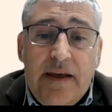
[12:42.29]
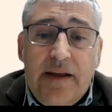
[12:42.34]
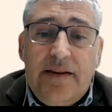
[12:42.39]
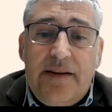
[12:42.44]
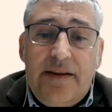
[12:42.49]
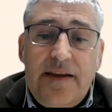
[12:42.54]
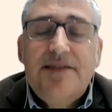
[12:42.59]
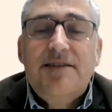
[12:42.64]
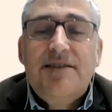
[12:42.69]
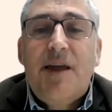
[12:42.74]

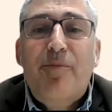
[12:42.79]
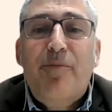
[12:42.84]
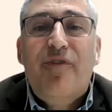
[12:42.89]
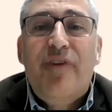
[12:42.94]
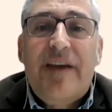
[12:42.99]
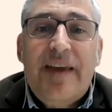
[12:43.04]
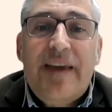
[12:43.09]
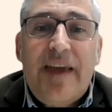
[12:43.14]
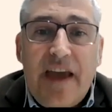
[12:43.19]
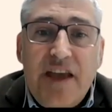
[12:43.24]
This type of
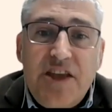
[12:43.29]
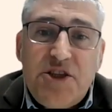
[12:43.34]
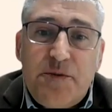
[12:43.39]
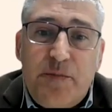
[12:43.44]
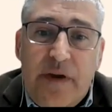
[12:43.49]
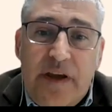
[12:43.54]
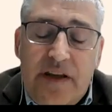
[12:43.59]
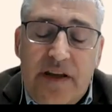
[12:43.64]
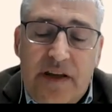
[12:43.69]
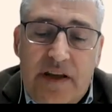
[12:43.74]

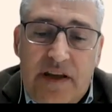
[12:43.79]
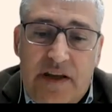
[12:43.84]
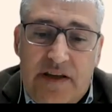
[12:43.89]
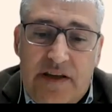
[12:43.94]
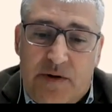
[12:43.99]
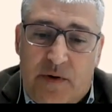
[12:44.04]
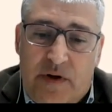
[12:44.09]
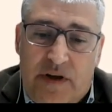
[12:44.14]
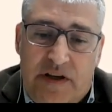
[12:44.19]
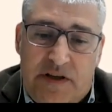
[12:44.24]
engagement
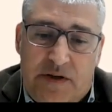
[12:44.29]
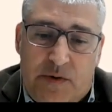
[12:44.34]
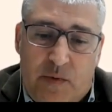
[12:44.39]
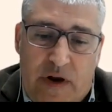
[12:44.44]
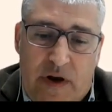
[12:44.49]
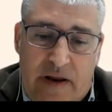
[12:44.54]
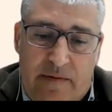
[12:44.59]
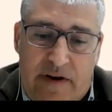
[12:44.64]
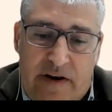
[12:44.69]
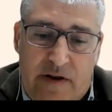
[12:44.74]
is
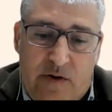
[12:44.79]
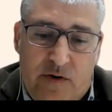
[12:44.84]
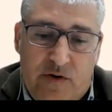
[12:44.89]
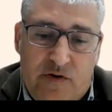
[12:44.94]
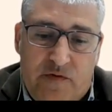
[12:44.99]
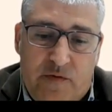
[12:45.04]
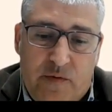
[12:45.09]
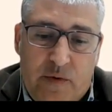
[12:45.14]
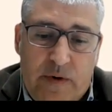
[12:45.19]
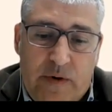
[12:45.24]
really very
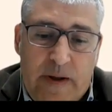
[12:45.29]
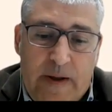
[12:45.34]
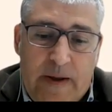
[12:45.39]
useful.